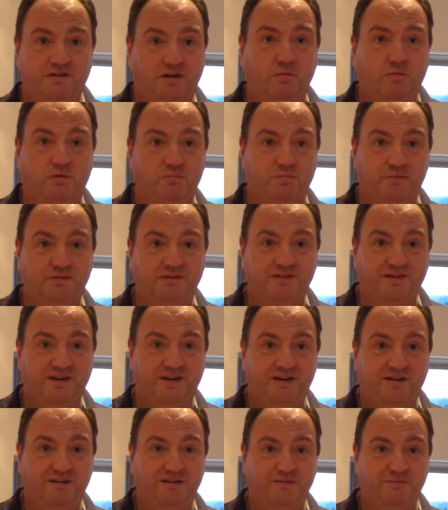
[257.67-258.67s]
I won't be missing
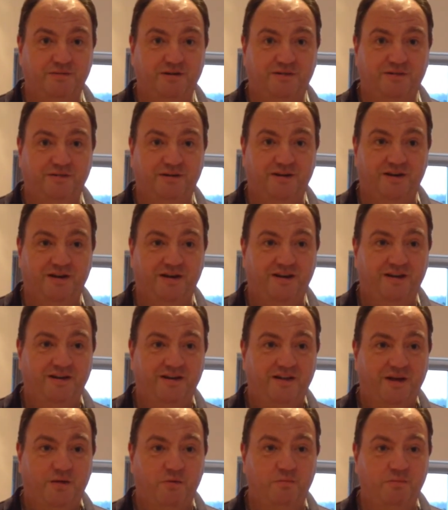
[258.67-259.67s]
any of them, and
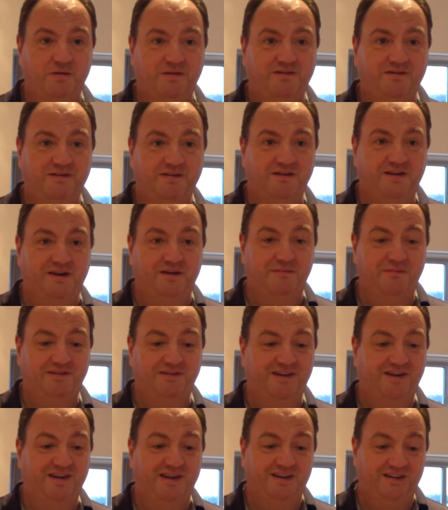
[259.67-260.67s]
won't be, you know,
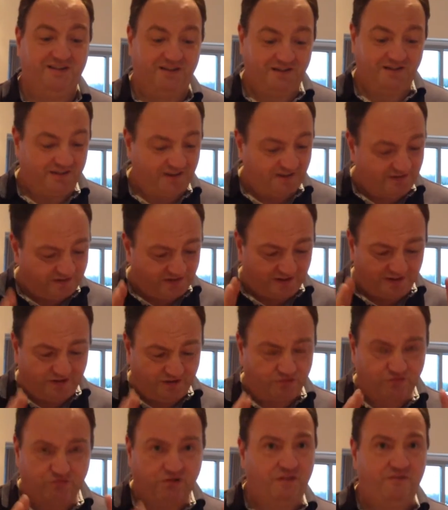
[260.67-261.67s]
missing any of them. They're
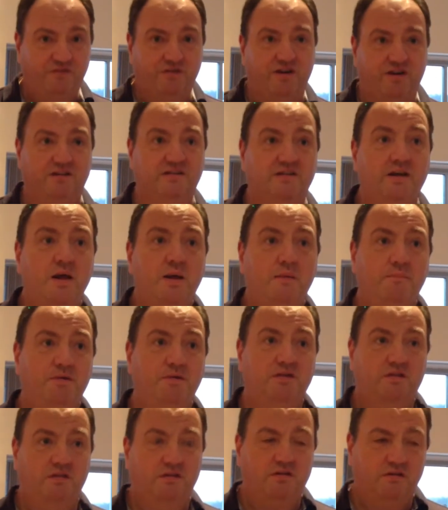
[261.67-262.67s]
just great fights.
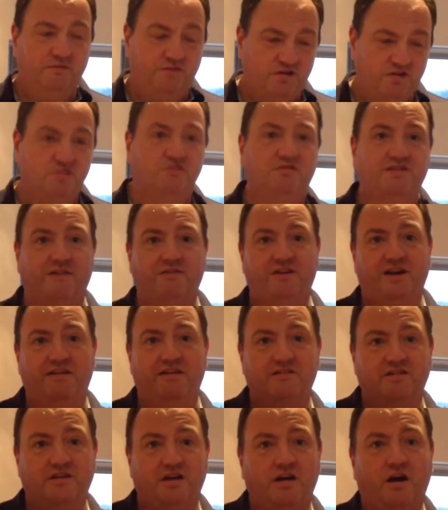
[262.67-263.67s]
But of the two Southern
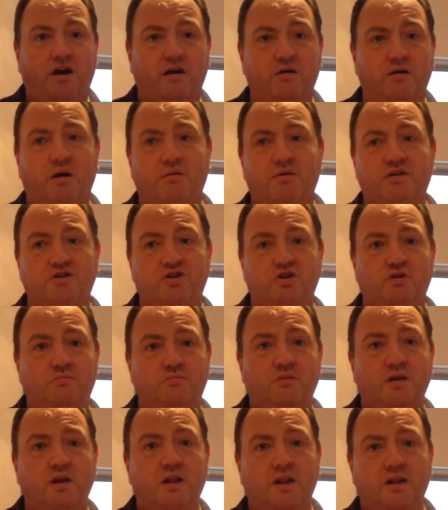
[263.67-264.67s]
Areas, I would
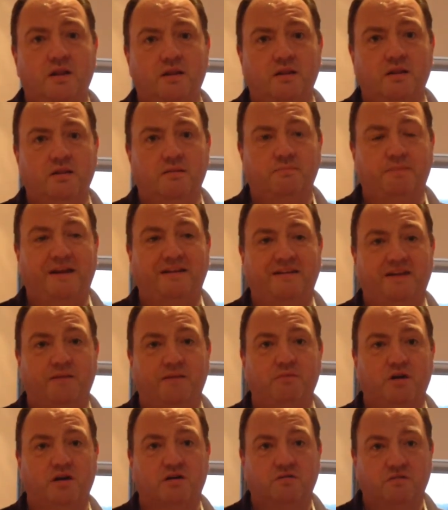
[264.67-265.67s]
assume Ben Day,
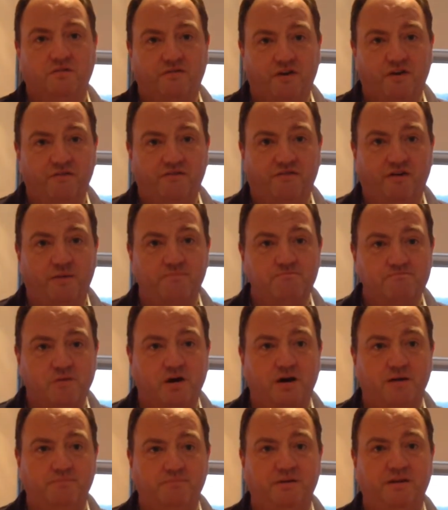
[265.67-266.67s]
Michael Devine fight
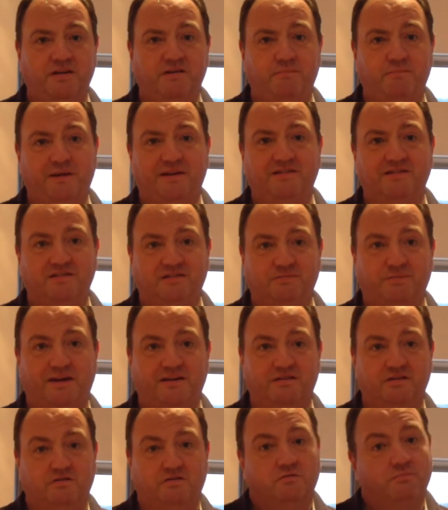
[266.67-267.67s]
might be the better
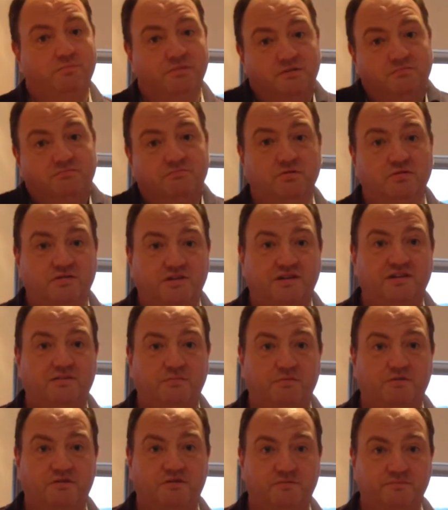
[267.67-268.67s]
spectacle, but we'll see
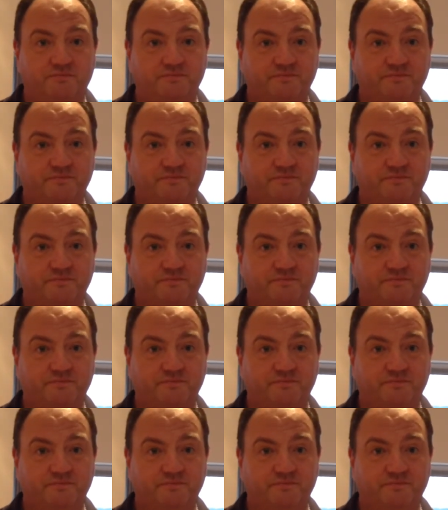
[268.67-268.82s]
tomorrow.